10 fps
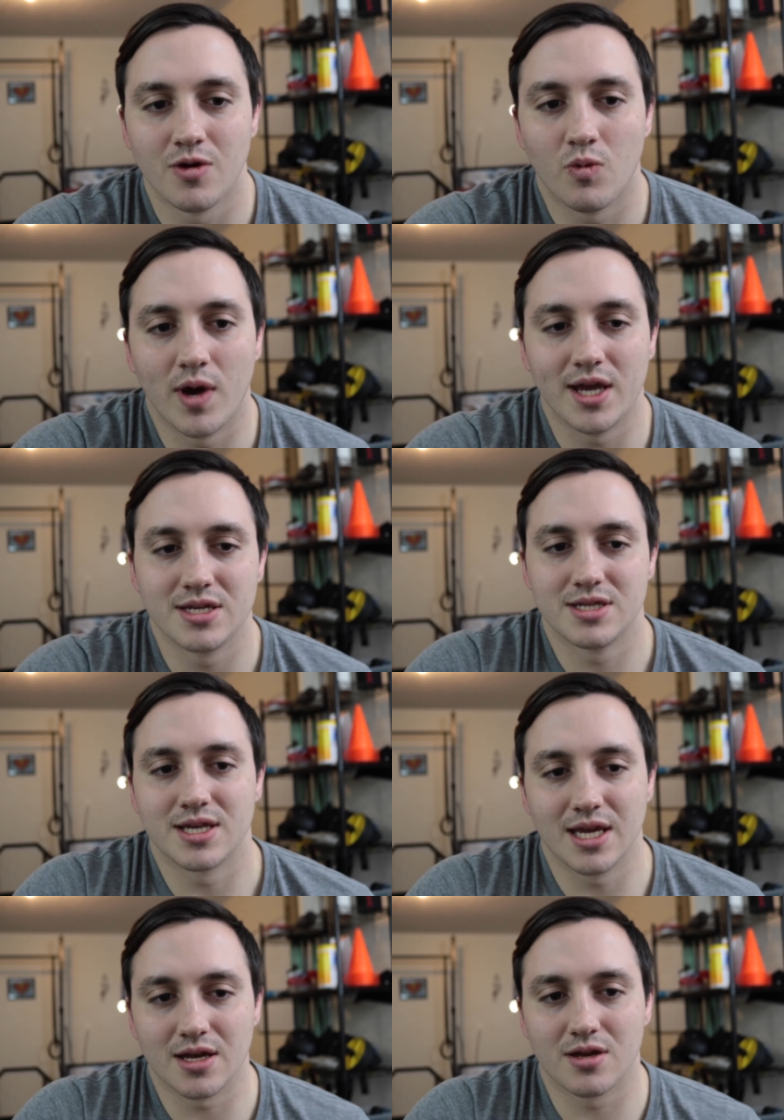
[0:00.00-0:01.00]
ways to
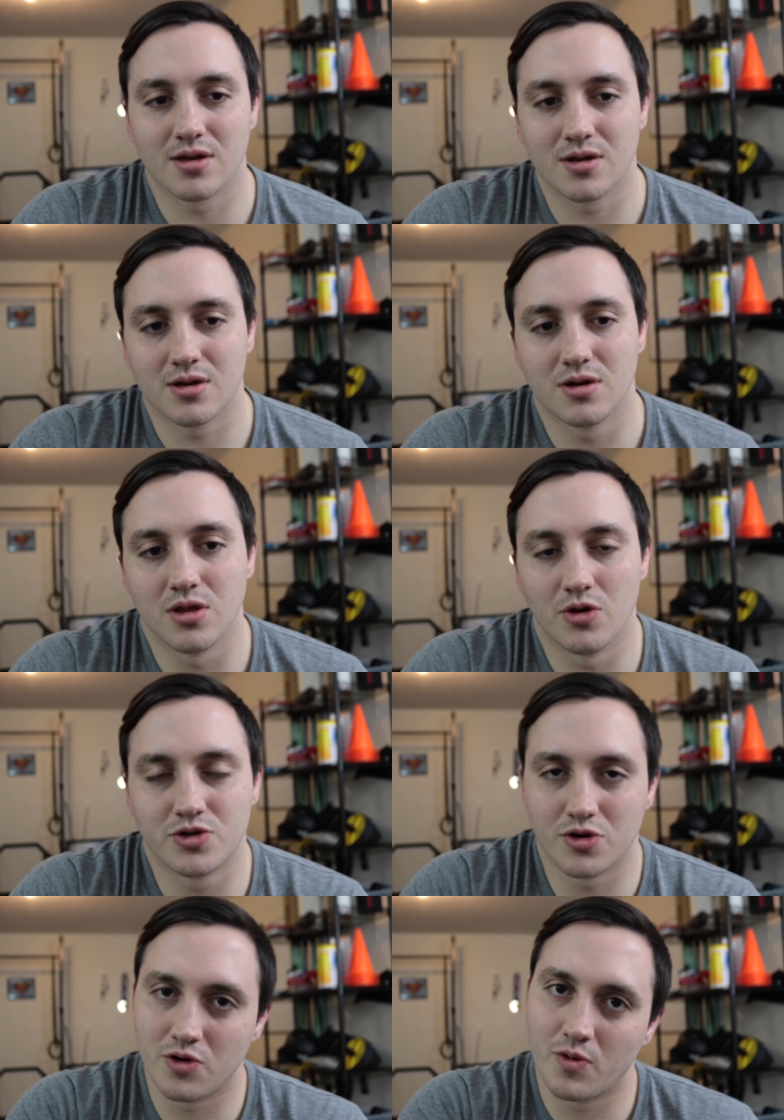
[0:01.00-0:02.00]
get
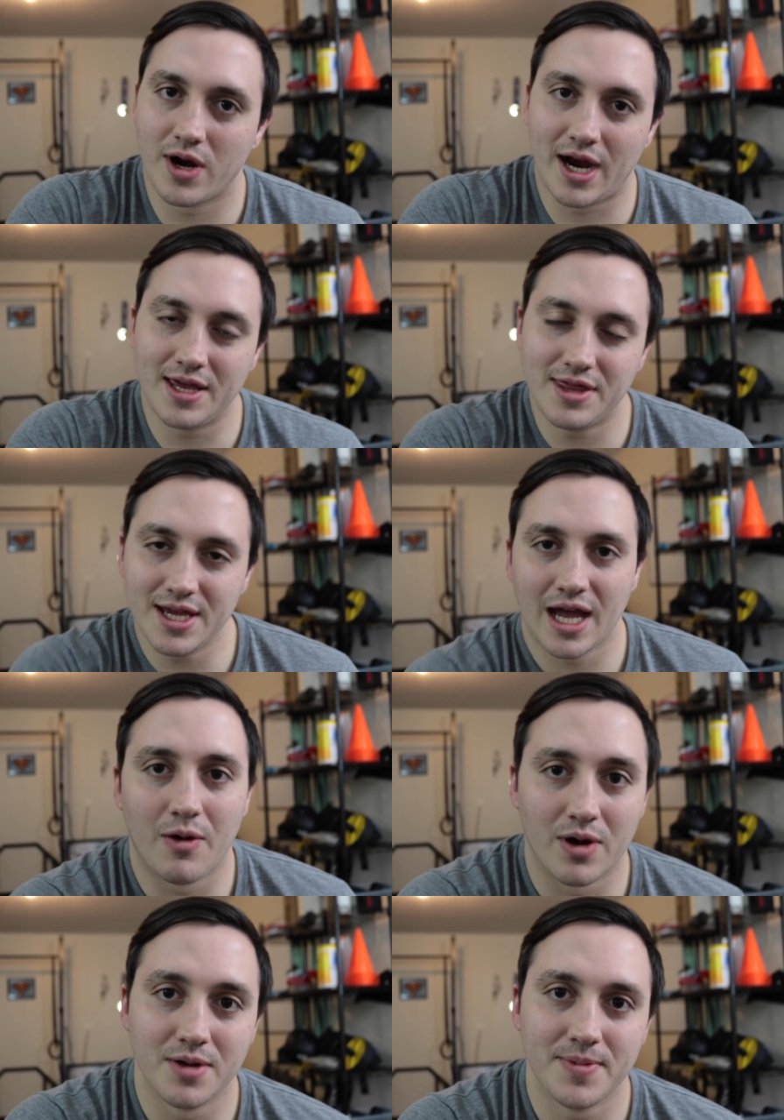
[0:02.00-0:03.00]
closer to where I think I
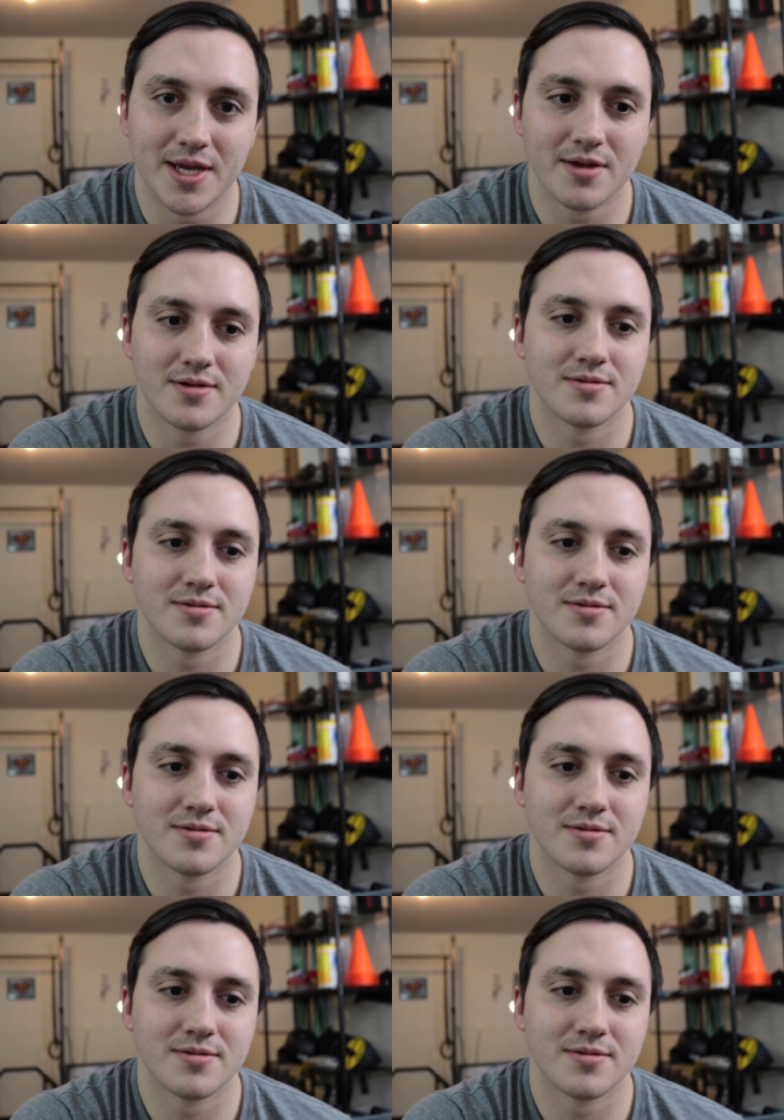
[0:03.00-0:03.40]
want to be,